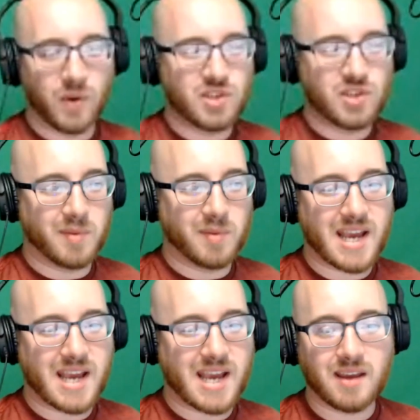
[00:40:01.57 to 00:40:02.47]
a
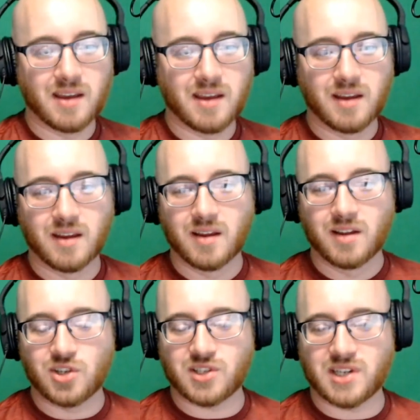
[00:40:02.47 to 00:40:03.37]
day,
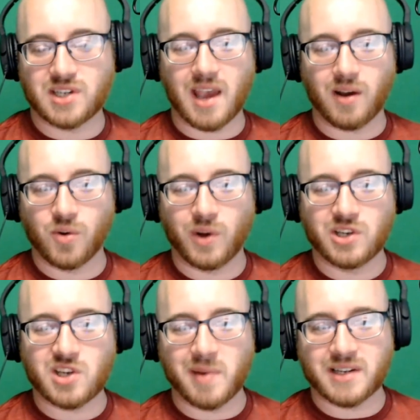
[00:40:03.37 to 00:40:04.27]
just in case, or one
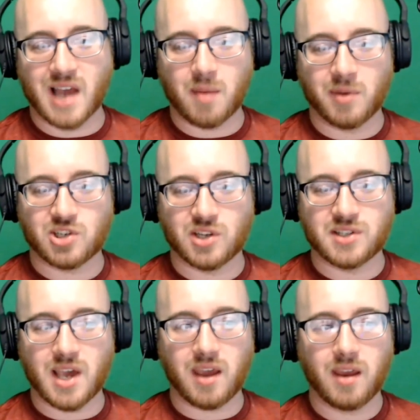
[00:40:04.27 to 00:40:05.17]
gem at a time, I should
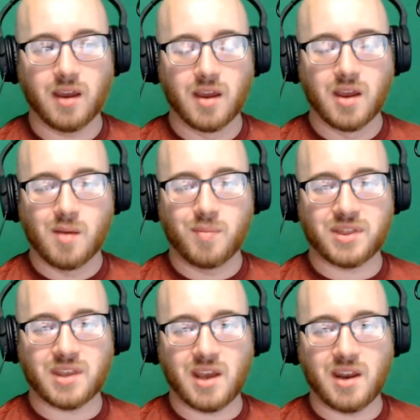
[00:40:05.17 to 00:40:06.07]
say. But
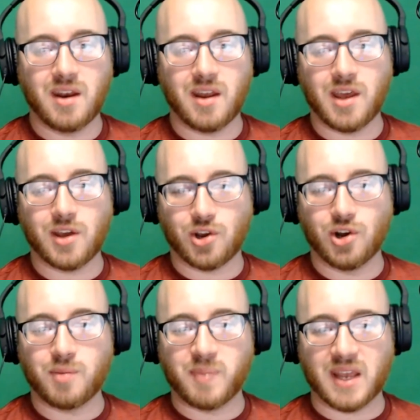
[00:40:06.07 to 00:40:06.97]
then it could
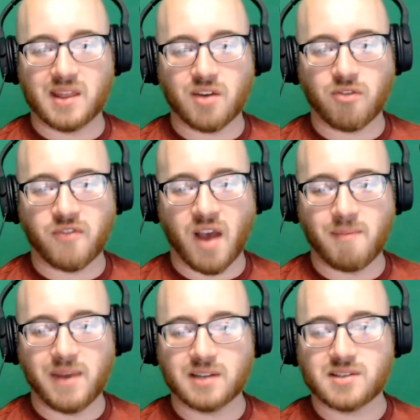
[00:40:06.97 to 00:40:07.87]
be in there for 5
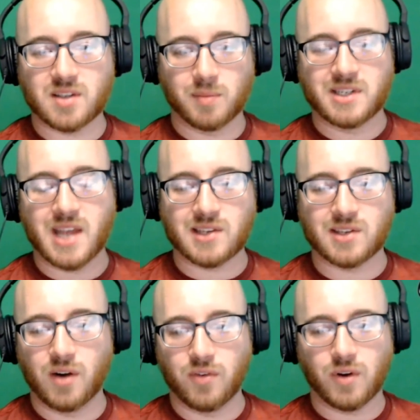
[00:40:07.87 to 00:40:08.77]
minutes, someone takes it
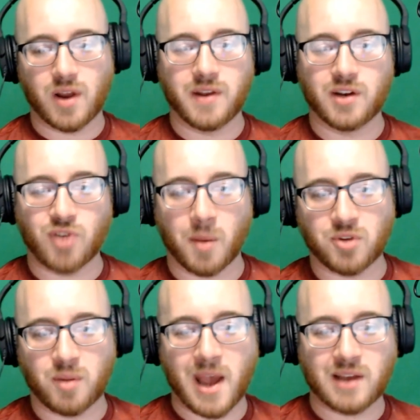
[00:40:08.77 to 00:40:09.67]
over, and then it drops right
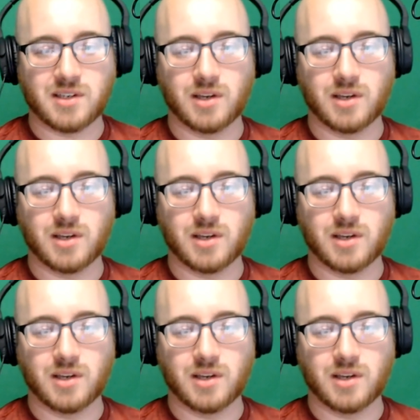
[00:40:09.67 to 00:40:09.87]
back to you.